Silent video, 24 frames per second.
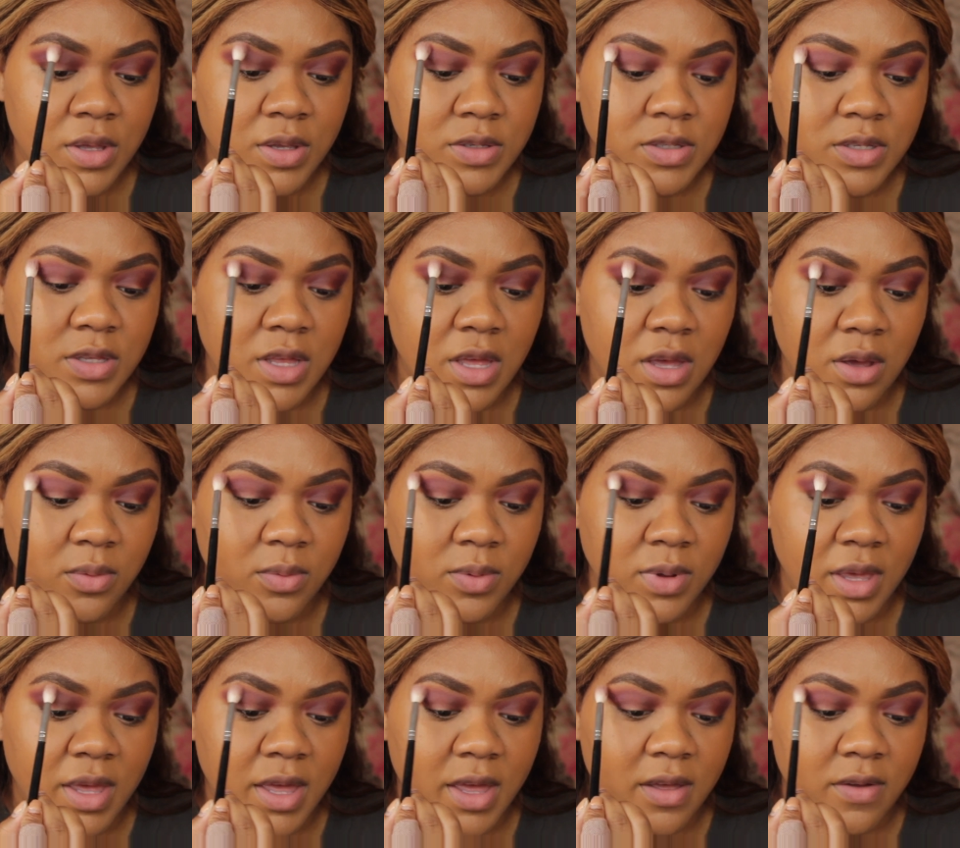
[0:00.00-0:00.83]
so that
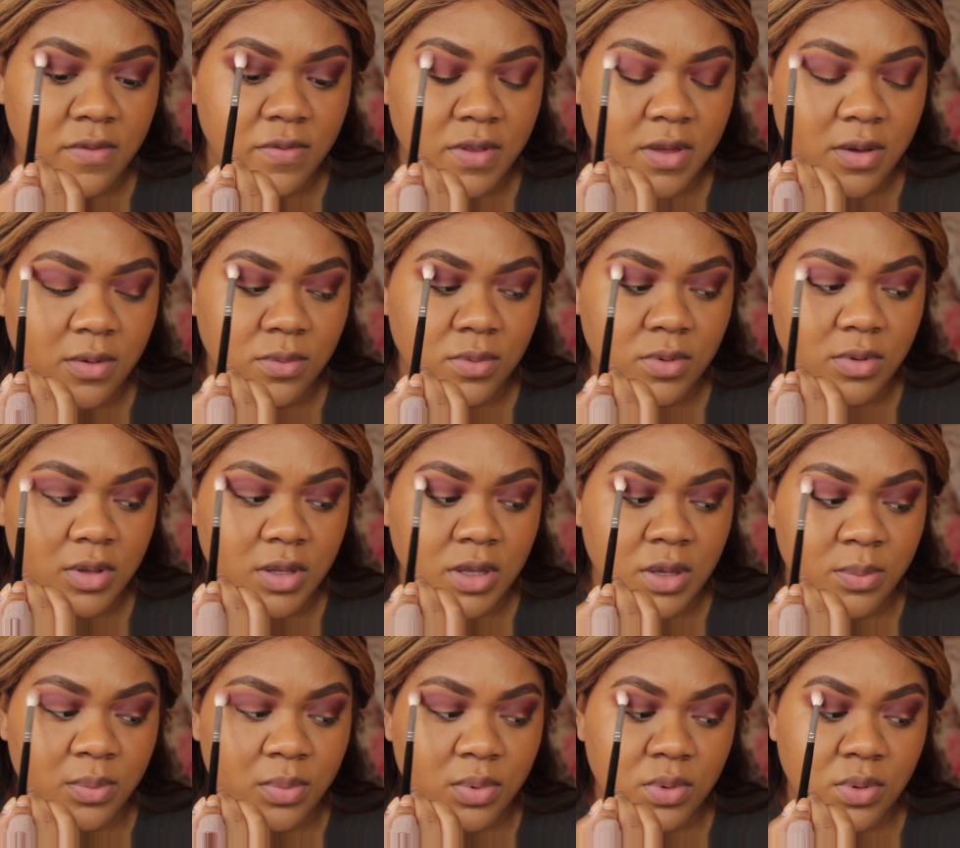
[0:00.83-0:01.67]
we have that
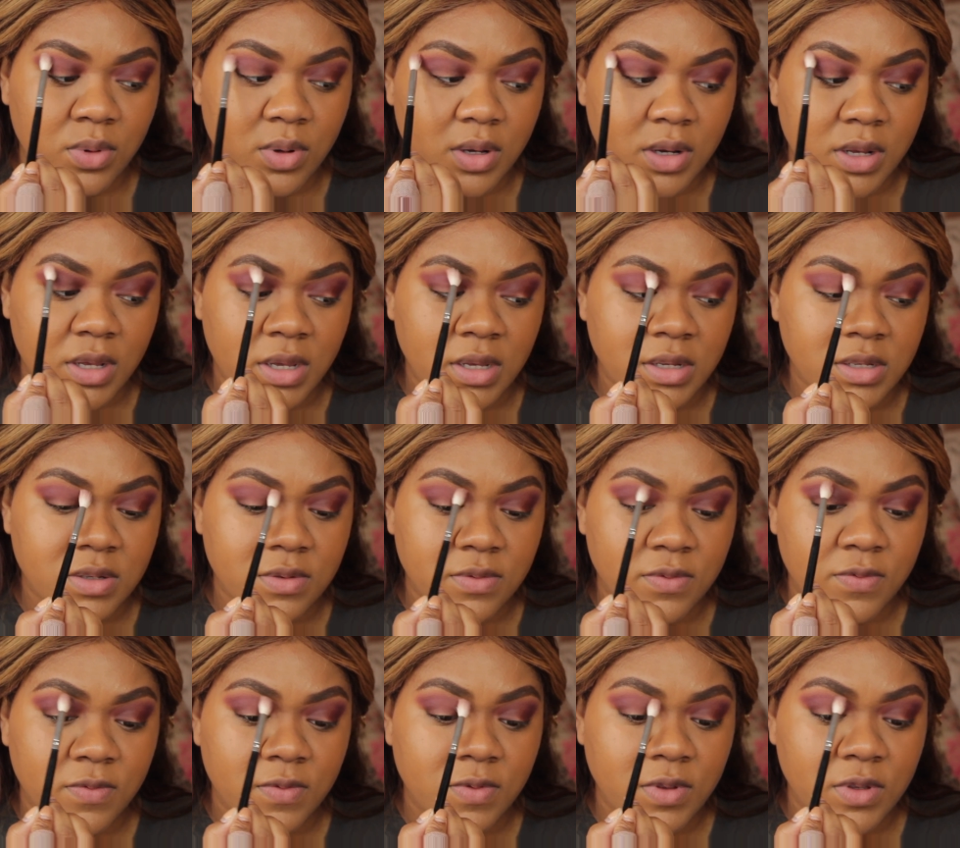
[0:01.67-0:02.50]
really pretty
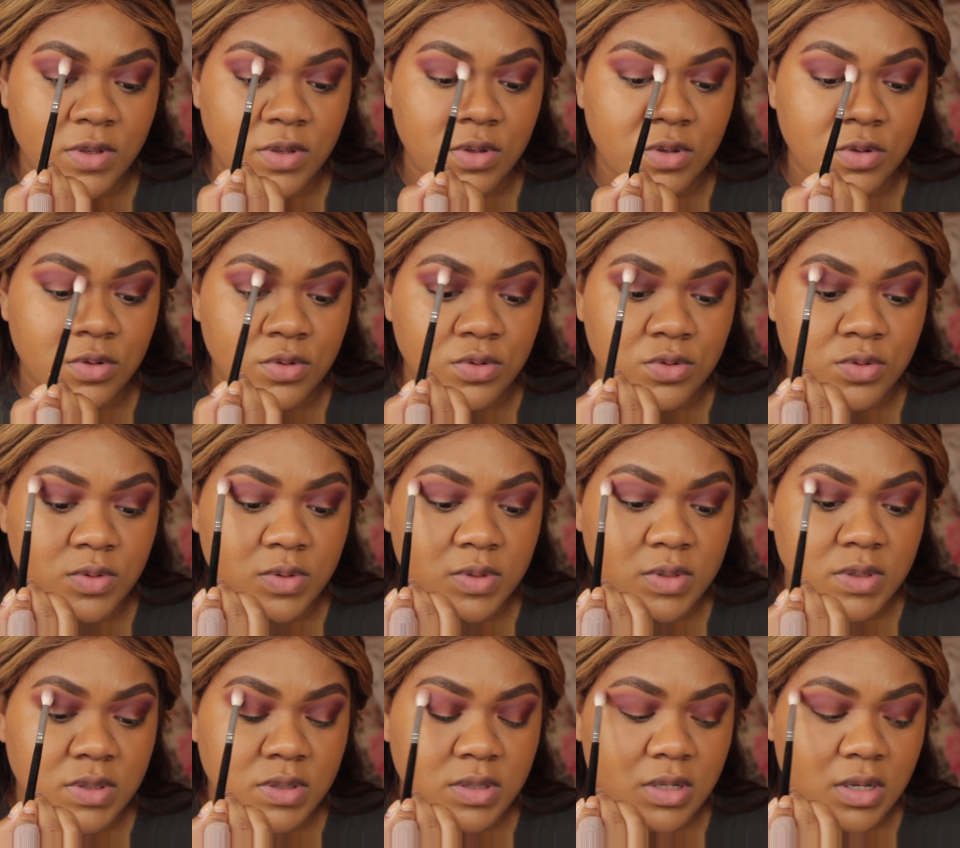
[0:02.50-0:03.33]

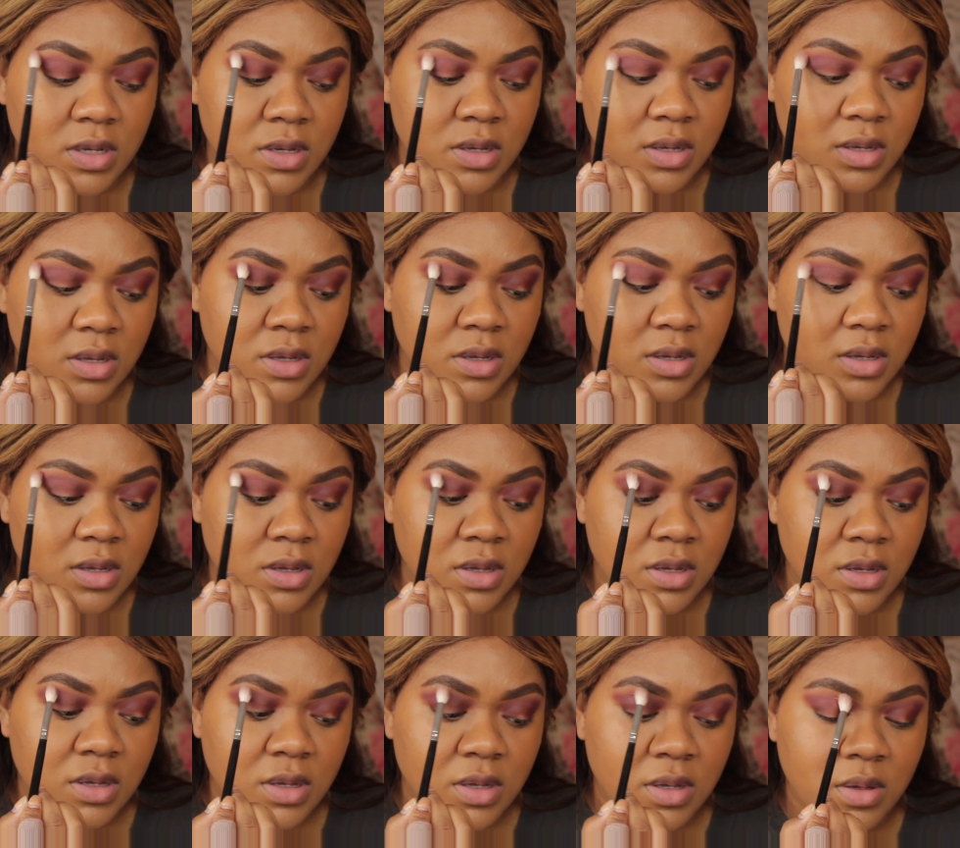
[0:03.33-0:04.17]
diffused
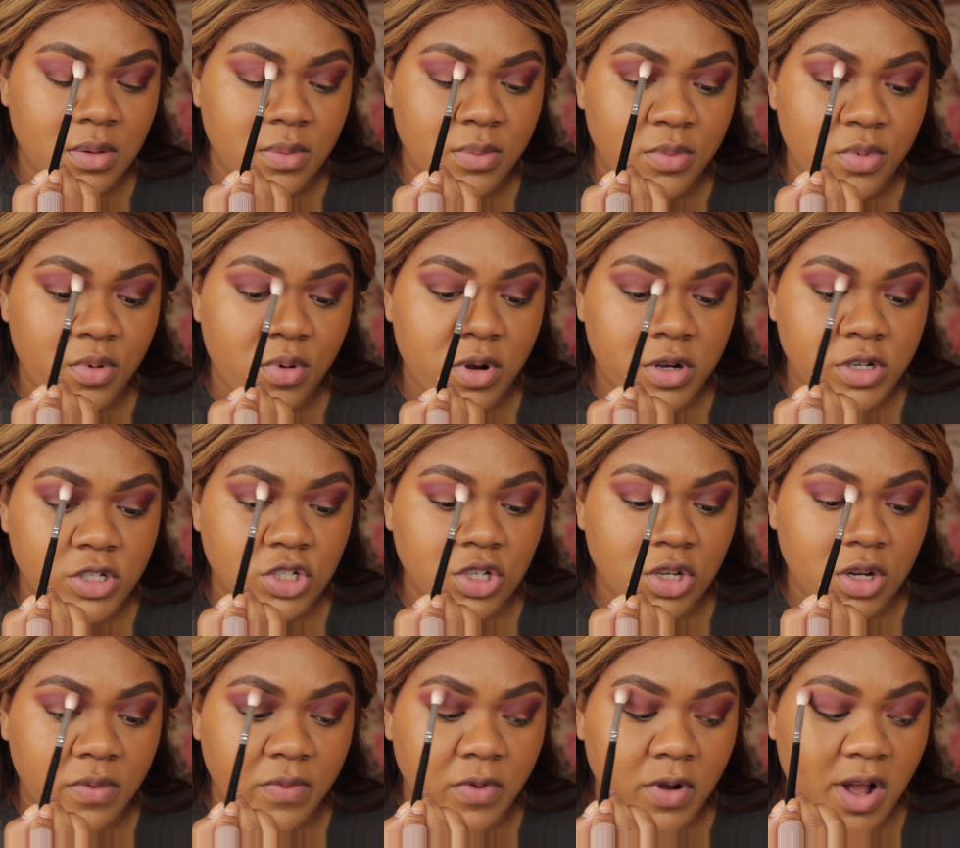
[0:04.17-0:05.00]

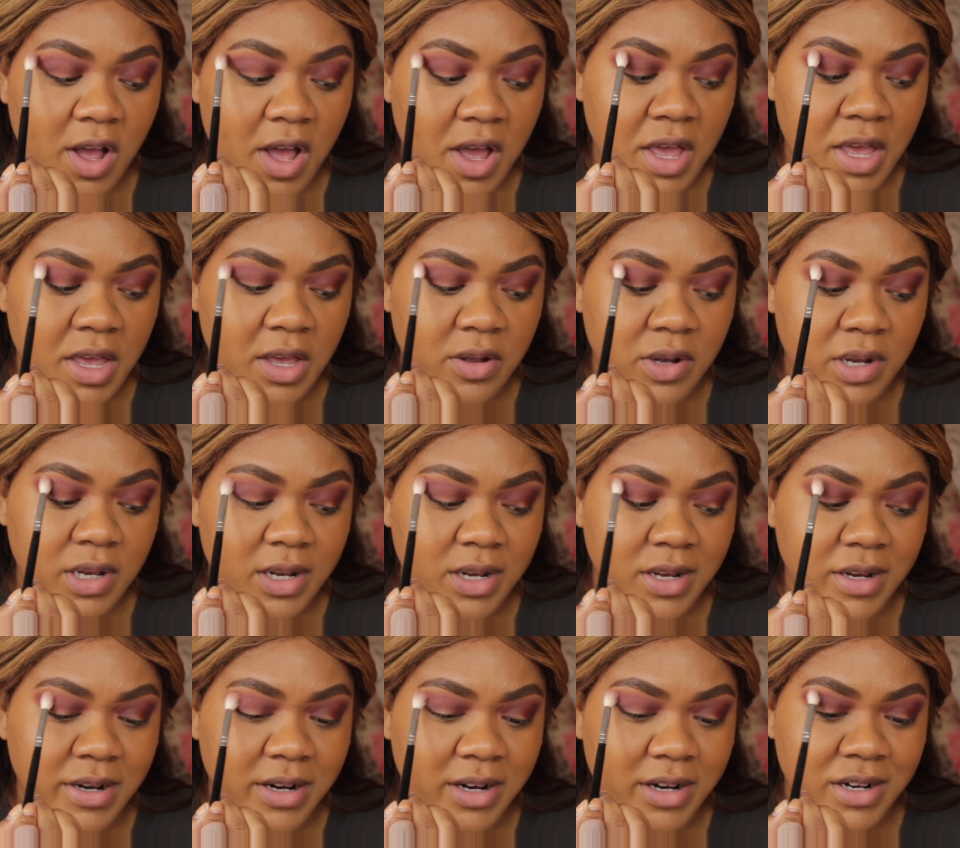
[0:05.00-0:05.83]
portion of our eye right
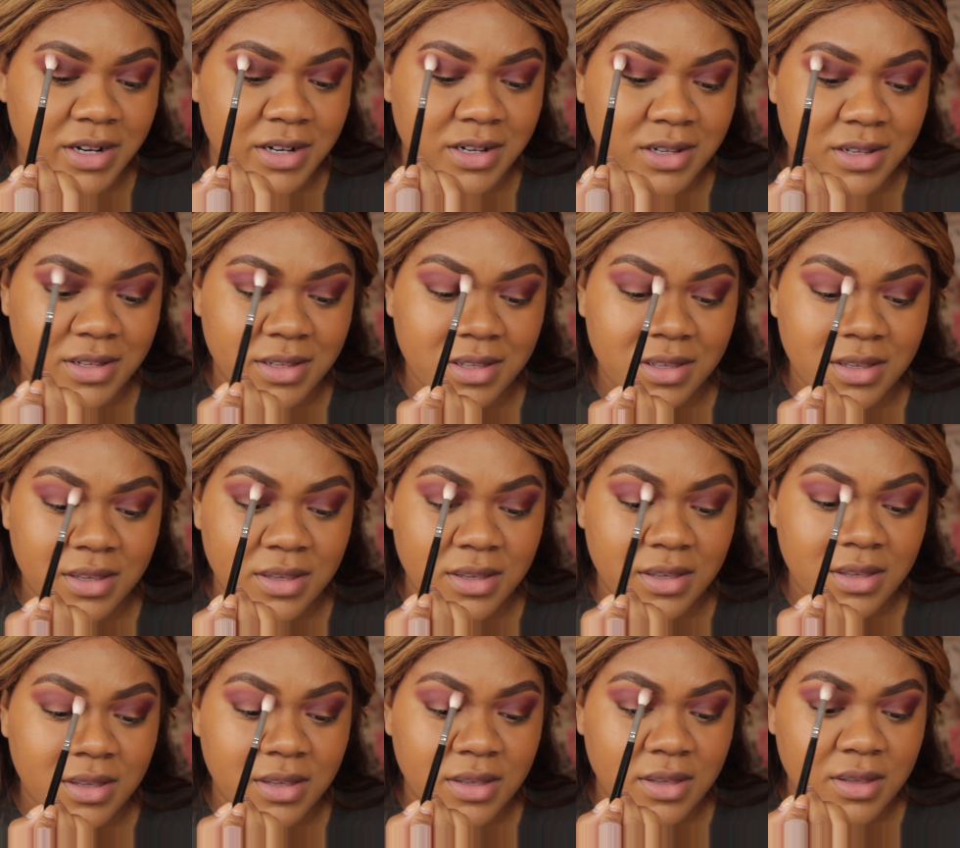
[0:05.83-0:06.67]
here.
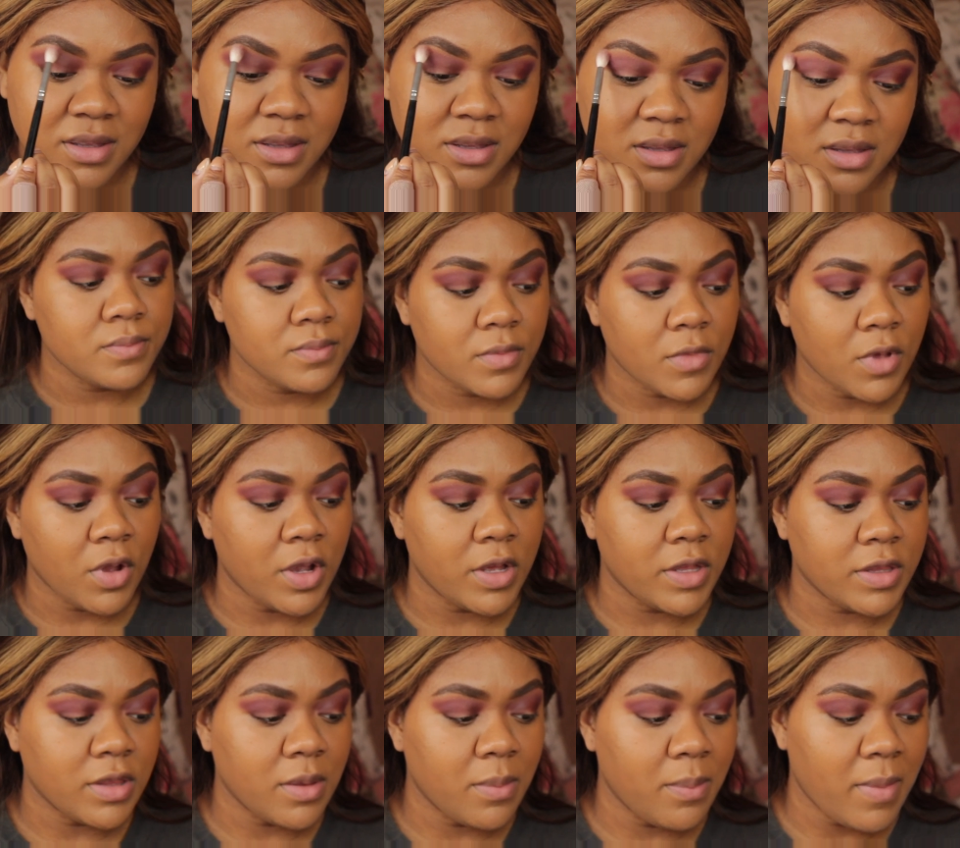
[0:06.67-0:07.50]

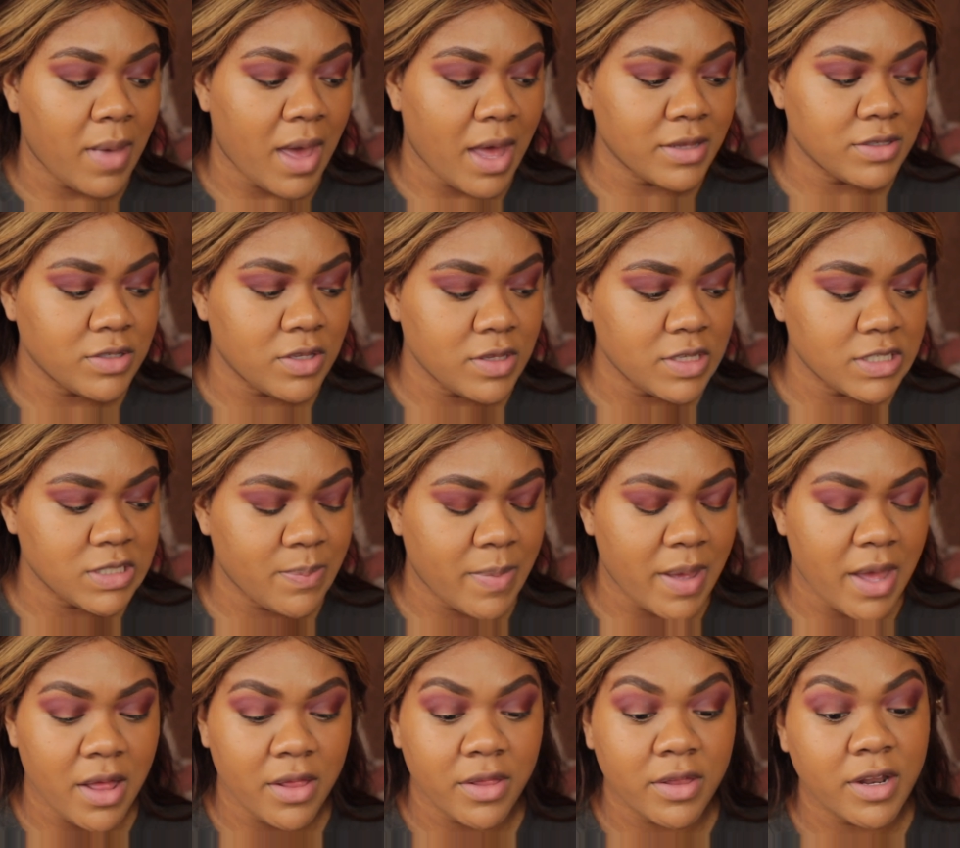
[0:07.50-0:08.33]
Alright, the mattes on this
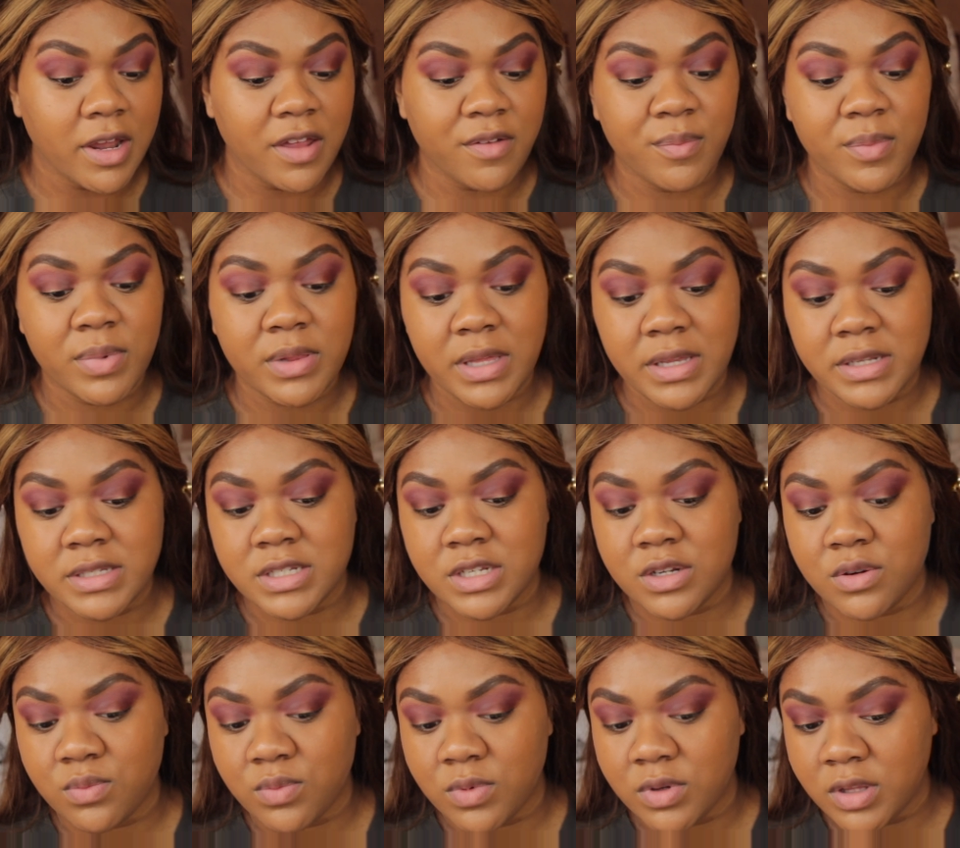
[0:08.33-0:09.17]
palette have
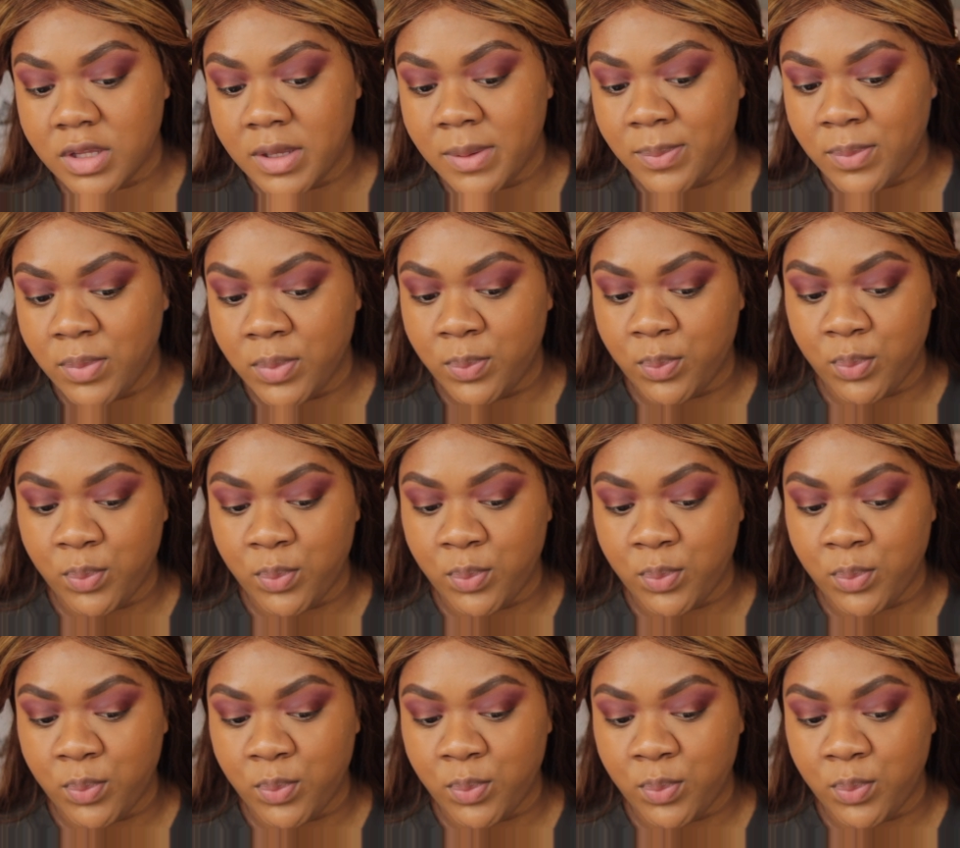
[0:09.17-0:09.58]
blended really